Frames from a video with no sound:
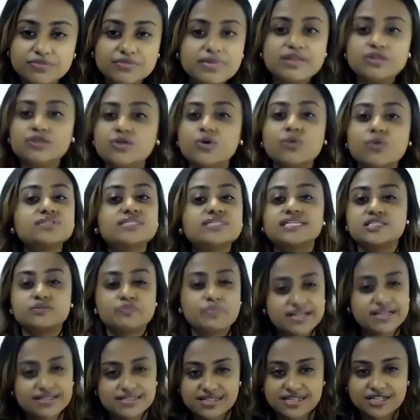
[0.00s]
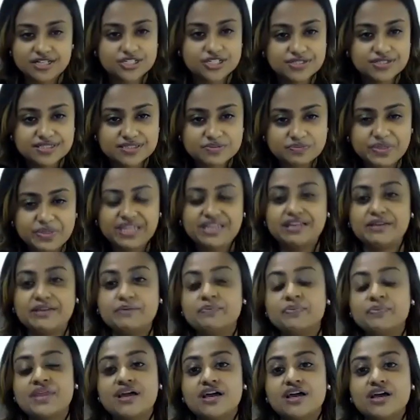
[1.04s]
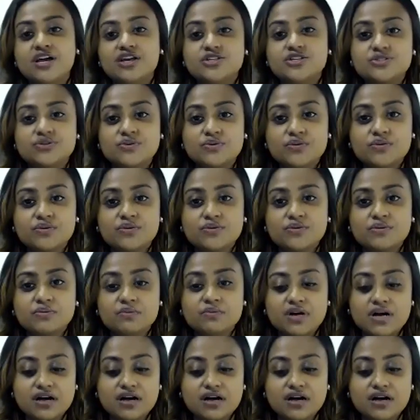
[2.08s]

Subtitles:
those expectations be. So